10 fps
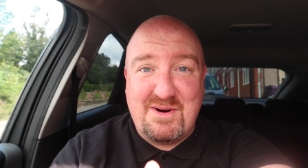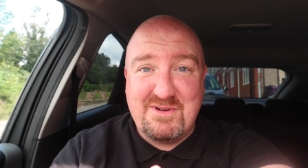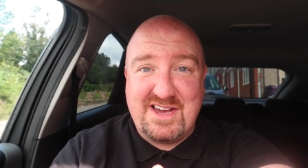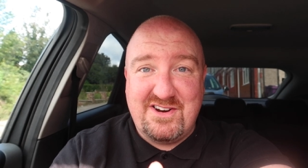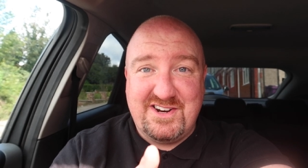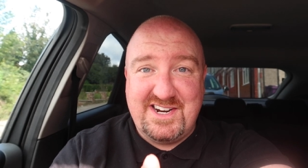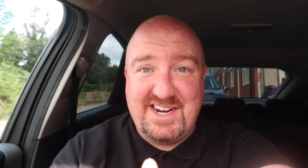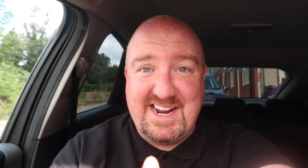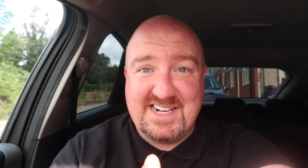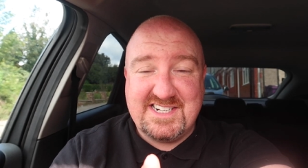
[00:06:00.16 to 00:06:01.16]
how we get on in
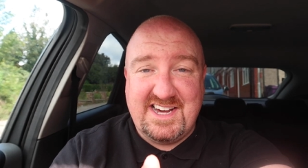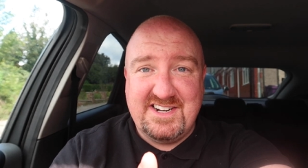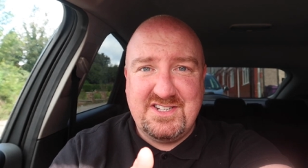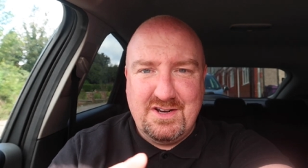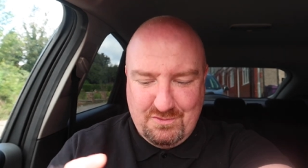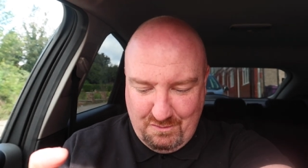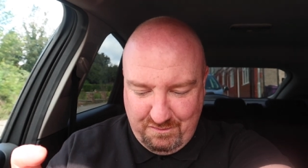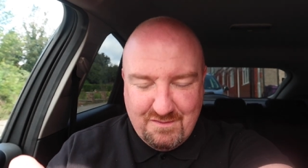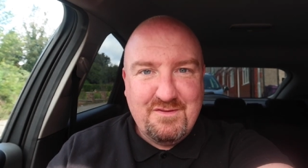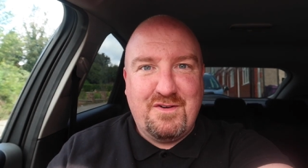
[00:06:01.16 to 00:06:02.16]
the next garage.
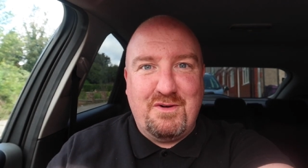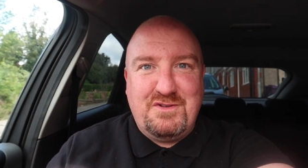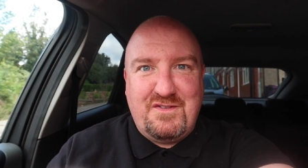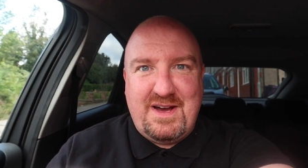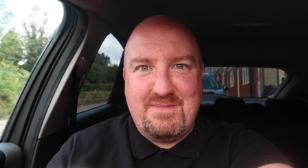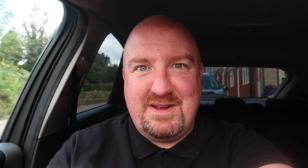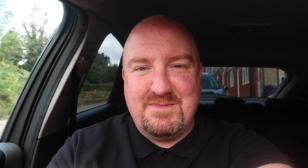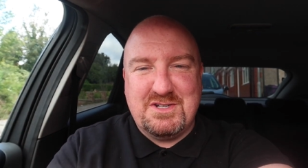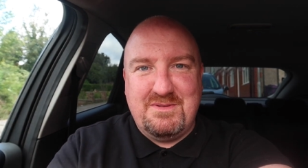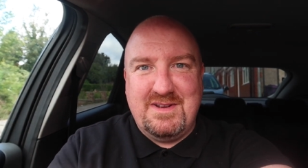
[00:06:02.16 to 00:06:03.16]
Oof, phone's vibrating
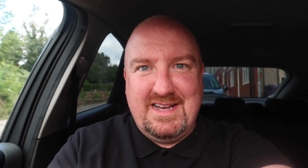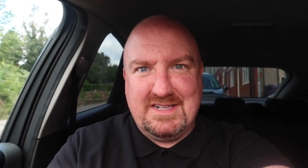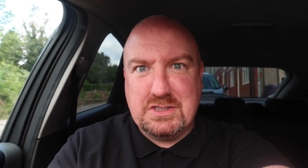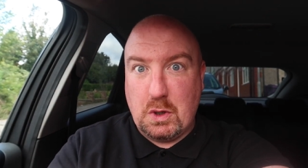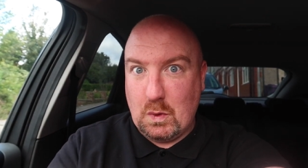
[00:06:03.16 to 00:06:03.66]
between my legs.